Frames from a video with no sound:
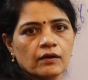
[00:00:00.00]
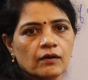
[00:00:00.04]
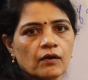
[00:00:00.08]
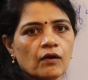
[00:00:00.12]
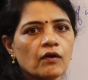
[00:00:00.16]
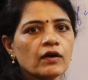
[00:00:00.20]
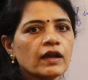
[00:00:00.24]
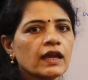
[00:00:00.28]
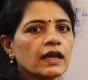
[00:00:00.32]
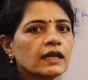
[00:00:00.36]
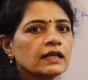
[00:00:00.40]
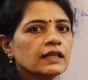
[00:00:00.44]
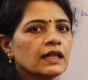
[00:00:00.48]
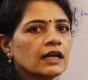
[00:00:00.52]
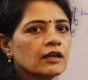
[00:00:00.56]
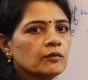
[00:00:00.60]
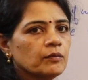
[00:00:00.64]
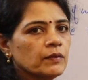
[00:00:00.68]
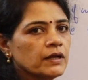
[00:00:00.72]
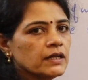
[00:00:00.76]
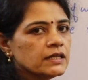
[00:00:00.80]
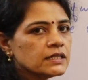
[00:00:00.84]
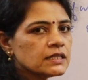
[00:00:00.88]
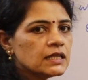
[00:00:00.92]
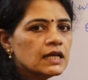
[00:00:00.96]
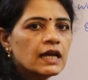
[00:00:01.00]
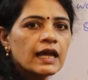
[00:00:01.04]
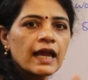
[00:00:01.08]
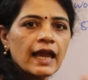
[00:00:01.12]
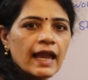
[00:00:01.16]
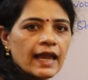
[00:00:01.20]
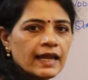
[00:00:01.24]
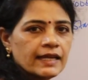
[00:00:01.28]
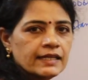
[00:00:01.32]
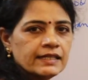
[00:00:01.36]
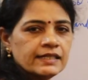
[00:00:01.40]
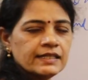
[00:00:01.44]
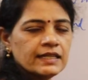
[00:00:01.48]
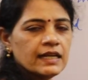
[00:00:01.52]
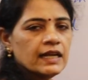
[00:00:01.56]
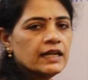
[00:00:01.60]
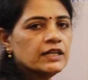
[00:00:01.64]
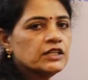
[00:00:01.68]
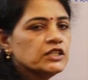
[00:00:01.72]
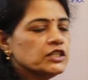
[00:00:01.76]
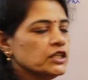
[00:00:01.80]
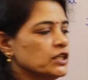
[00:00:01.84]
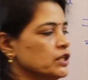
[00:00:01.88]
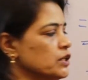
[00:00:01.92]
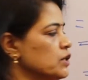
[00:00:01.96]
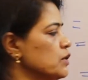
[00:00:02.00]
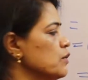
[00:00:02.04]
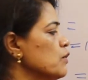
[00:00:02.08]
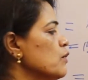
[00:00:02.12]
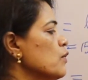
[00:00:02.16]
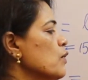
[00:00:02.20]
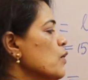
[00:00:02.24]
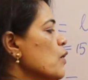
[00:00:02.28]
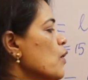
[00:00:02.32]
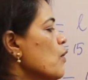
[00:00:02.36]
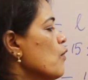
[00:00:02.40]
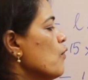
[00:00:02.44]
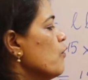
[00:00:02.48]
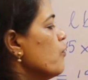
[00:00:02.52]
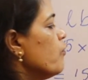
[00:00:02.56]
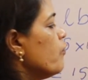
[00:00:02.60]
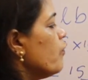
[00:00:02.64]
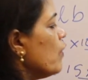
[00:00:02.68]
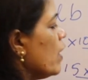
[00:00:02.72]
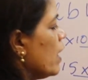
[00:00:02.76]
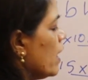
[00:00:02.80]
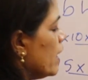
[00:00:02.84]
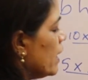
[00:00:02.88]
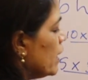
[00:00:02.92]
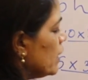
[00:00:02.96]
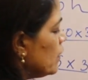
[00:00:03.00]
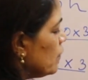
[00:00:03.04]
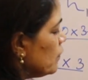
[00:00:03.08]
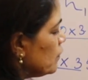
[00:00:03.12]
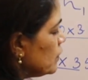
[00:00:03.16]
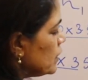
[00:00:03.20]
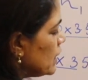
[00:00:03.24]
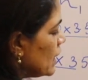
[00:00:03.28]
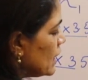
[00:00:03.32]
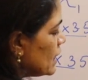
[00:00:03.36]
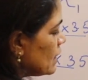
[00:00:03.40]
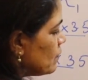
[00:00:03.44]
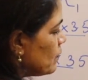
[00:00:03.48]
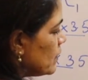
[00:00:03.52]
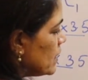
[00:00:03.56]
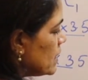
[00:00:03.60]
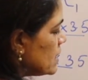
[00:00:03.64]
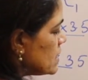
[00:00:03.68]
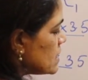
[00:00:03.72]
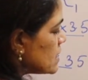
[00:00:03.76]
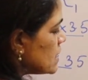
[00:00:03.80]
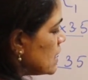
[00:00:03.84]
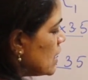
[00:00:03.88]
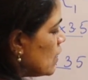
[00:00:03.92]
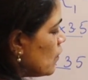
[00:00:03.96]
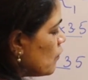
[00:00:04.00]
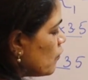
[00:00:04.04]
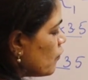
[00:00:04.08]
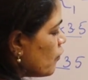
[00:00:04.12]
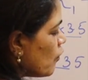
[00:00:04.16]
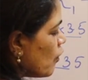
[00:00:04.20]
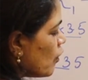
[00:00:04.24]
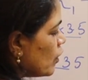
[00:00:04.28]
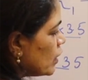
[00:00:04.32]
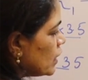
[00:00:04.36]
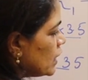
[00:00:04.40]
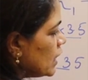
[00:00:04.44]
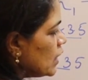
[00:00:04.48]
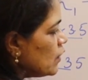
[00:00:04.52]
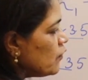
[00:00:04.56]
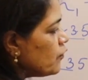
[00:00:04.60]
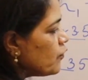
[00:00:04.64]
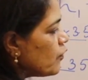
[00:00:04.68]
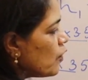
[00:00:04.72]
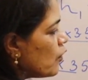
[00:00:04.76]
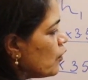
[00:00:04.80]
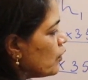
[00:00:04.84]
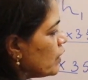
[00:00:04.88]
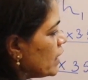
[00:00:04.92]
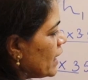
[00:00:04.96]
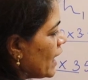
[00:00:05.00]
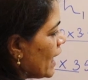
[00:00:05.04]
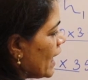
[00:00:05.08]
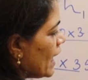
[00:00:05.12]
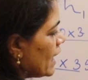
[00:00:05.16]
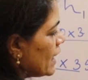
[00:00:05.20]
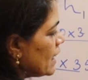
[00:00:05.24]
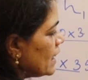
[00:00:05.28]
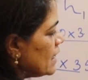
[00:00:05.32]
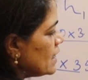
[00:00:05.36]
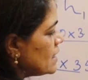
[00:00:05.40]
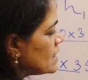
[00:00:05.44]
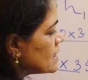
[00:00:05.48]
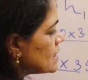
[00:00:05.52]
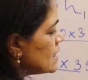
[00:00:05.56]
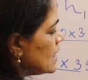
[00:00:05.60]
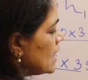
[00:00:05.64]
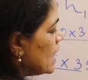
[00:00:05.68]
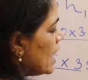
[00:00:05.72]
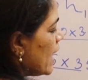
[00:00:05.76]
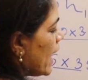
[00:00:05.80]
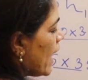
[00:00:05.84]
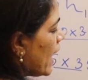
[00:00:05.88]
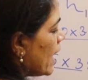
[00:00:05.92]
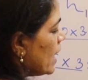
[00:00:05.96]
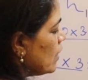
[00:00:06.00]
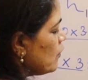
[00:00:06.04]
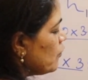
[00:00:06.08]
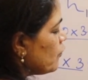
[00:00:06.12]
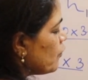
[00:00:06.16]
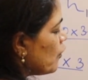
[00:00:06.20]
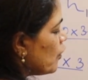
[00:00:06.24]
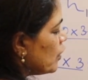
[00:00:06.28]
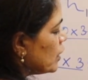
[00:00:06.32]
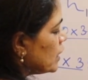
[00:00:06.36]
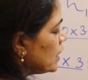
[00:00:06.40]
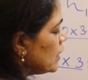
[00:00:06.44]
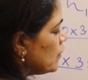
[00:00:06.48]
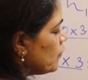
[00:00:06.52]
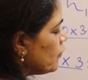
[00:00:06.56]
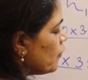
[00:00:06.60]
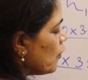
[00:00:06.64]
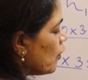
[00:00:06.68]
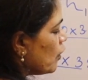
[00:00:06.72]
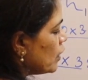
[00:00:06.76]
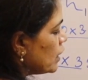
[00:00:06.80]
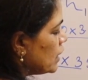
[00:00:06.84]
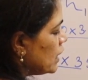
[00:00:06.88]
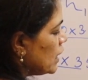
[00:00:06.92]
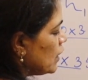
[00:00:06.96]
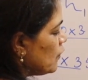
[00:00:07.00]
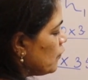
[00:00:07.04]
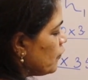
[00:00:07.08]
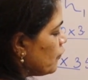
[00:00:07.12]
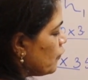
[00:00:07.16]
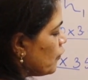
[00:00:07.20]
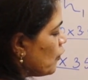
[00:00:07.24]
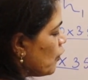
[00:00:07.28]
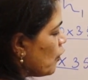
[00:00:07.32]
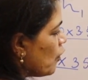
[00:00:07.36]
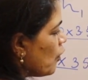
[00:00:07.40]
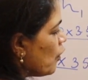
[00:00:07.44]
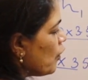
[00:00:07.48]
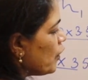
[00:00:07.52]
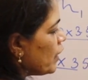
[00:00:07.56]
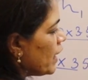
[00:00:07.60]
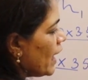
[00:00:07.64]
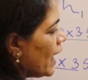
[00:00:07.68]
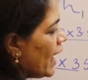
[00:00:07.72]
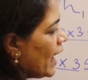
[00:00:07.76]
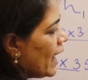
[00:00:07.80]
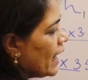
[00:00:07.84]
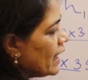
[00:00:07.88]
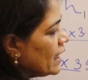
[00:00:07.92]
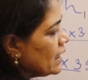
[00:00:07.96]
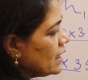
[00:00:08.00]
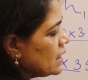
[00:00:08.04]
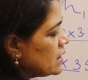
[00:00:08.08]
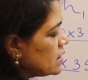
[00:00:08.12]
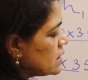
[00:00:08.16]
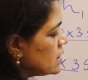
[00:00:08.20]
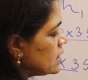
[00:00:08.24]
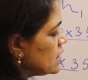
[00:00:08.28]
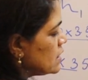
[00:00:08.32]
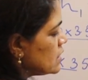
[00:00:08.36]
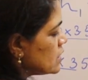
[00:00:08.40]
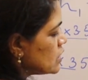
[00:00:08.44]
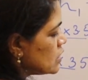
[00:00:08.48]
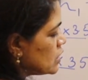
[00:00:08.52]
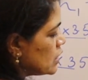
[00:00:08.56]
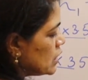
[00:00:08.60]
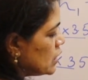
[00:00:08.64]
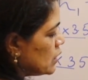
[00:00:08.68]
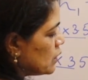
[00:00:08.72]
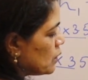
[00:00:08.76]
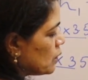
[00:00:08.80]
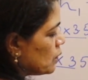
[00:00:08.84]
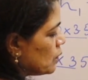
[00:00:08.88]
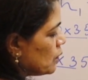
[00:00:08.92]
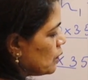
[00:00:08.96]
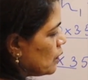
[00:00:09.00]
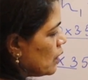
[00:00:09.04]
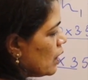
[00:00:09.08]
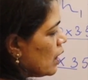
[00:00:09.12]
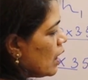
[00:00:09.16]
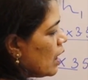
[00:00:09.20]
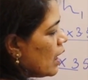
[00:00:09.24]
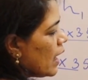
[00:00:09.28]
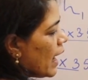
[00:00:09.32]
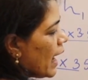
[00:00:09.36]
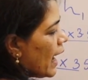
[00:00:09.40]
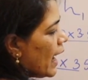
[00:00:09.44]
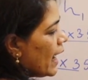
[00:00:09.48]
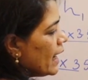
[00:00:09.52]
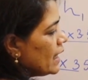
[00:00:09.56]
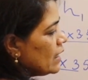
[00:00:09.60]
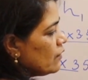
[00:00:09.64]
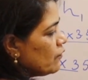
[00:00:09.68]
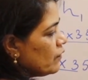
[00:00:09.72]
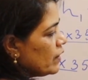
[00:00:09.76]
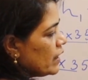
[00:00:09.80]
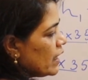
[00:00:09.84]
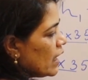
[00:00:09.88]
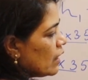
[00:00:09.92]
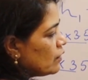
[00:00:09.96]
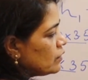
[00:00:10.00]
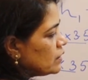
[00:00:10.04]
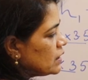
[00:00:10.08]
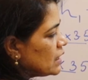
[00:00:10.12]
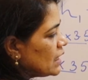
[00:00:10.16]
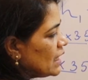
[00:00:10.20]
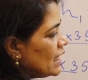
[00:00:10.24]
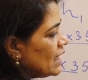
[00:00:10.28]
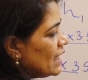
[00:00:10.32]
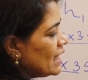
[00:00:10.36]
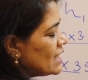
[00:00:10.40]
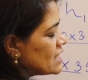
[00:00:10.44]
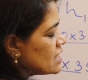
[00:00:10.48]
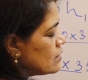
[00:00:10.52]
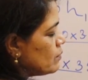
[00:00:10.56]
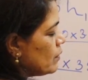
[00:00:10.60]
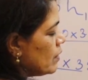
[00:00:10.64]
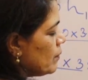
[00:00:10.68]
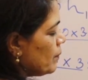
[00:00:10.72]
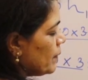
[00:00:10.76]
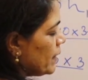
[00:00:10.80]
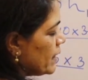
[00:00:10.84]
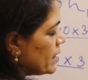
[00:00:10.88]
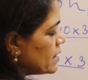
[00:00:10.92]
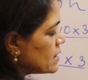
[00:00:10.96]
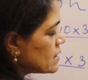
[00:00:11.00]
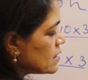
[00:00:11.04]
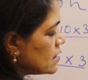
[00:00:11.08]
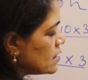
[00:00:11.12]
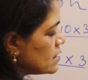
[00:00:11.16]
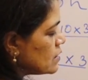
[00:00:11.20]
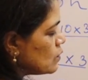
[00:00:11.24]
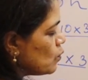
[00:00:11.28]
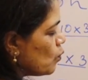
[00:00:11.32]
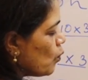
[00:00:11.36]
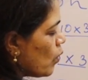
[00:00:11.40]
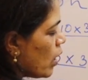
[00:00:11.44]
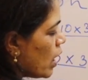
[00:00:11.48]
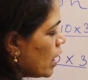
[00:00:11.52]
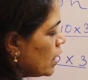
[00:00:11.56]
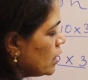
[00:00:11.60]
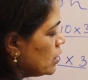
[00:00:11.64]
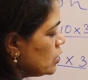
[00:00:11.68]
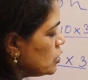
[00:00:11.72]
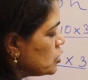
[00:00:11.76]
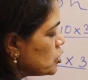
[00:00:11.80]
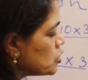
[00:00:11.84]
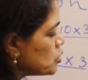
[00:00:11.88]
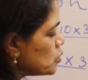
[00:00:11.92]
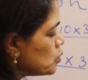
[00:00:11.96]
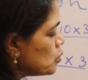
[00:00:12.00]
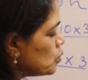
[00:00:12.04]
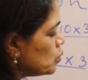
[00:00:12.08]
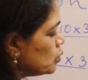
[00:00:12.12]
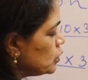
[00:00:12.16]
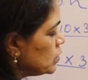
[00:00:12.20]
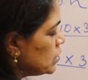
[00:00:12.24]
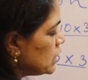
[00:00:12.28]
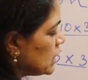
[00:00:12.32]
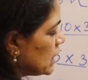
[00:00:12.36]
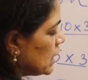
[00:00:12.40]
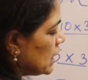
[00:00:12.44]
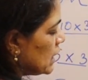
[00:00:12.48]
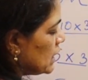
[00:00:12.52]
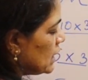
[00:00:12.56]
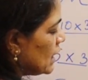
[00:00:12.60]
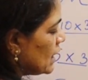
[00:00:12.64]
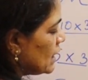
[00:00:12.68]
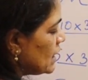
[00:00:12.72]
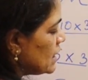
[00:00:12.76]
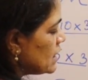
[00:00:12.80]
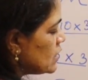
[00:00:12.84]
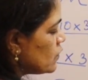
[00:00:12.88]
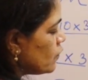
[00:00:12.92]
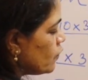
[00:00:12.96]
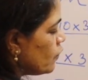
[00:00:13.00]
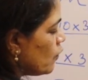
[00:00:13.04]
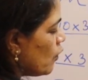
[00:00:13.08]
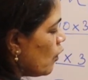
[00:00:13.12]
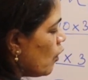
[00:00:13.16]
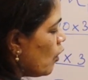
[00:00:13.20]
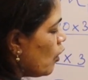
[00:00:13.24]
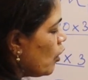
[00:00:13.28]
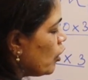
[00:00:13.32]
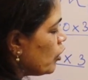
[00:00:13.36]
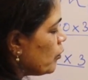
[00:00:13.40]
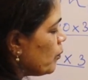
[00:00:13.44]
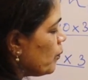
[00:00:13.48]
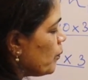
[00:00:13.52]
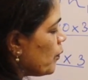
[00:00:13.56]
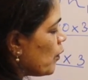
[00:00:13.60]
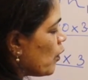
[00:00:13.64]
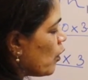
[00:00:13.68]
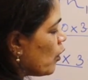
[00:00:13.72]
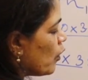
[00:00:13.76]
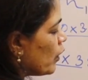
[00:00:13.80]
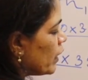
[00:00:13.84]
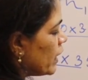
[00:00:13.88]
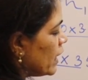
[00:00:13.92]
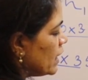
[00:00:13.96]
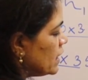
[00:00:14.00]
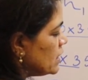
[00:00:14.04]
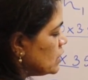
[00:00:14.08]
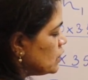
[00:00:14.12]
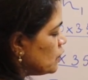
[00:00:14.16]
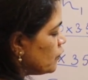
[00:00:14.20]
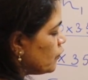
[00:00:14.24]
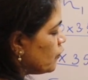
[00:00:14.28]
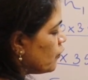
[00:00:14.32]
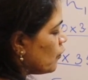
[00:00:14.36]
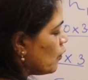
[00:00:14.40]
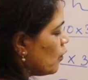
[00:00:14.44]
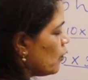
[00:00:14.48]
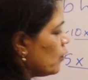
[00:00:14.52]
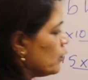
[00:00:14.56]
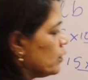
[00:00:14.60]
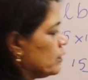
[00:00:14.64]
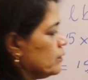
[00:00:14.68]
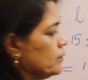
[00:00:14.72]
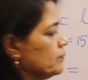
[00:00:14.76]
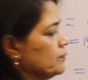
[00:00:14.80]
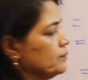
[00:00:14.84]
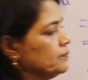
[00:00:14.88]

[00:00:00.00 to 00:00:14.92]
Okay, that means 88 into 5, that means 44 carries and 40, 44 and this 0. And we have 3 decimal places, 1, 2, 3, that is 4.4.